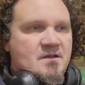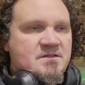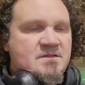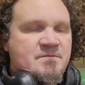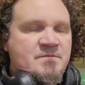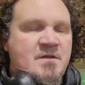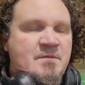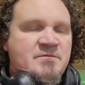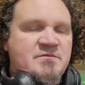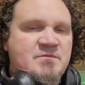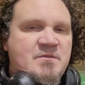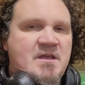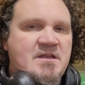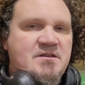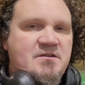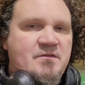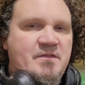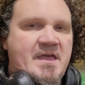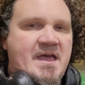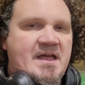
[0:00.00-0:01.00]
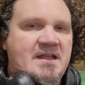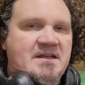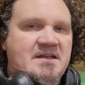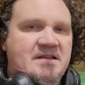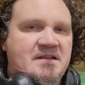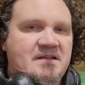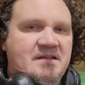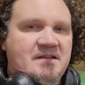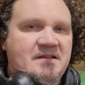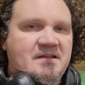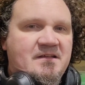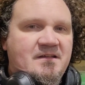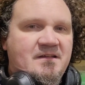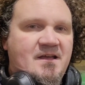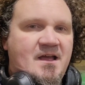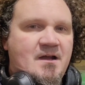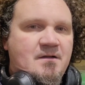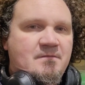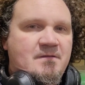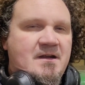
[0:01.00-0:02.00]
sometimes when I do that,
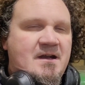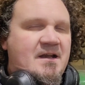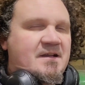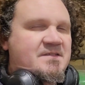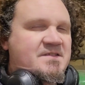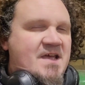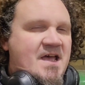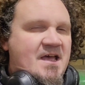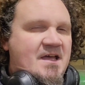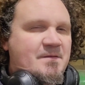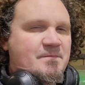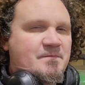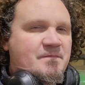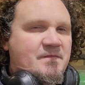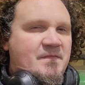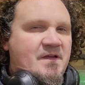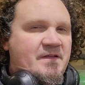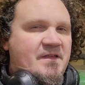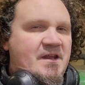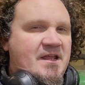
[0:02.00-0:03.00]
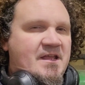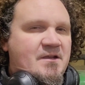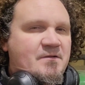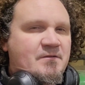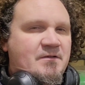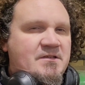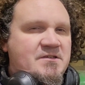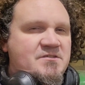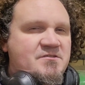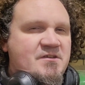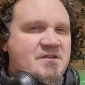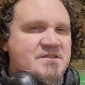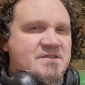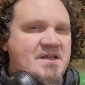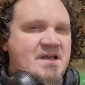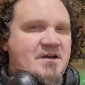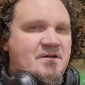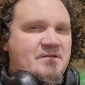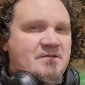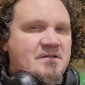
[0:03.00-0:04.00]
I run out of time and then I get really
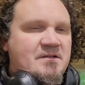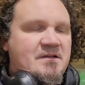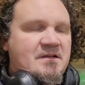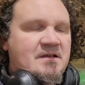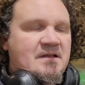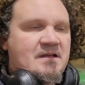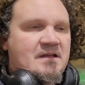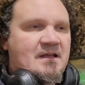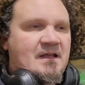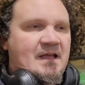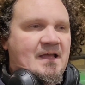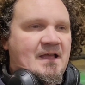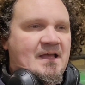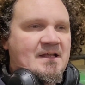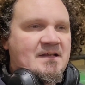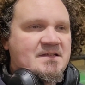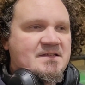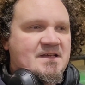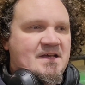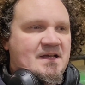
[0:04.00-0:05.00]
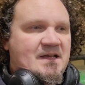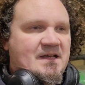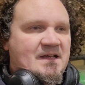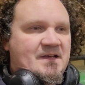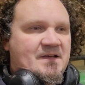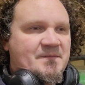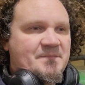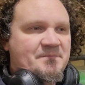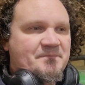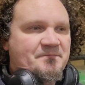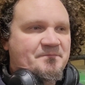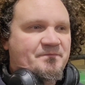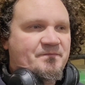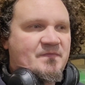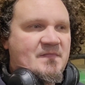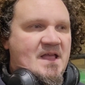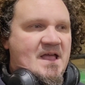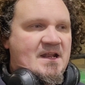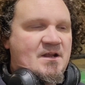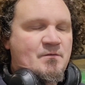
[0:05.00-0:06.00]
stressed out, and uh,
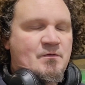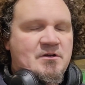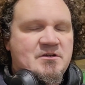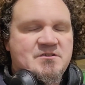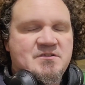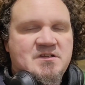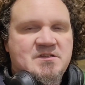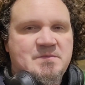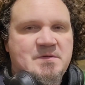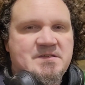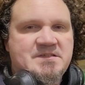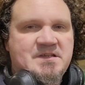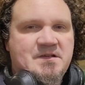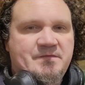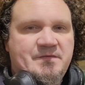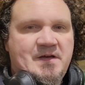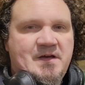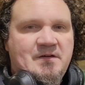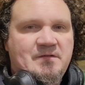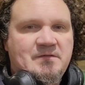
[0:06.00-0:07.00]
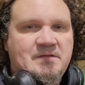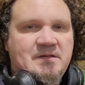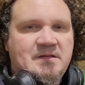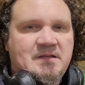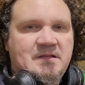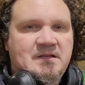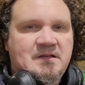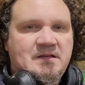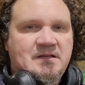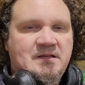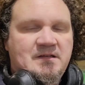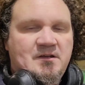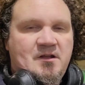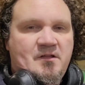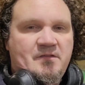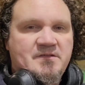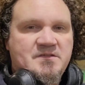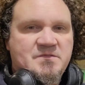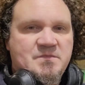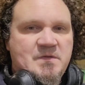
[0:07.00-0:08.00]
I didn't want to stress myself out at
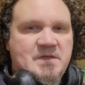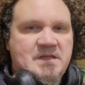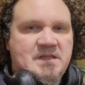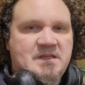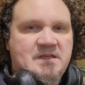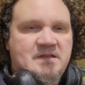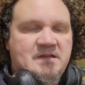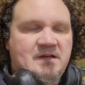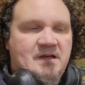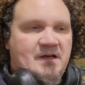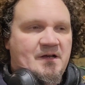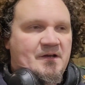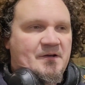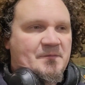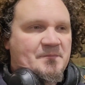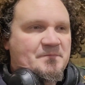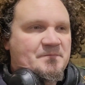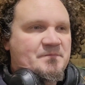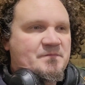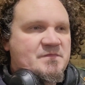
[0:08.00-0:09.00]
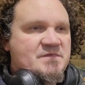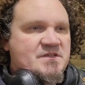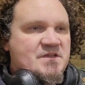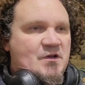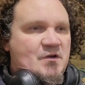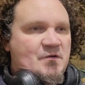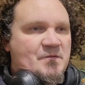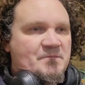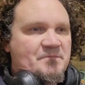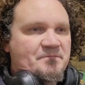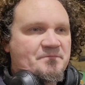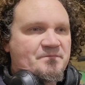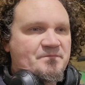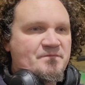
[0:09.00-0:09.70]
all this week. Um, so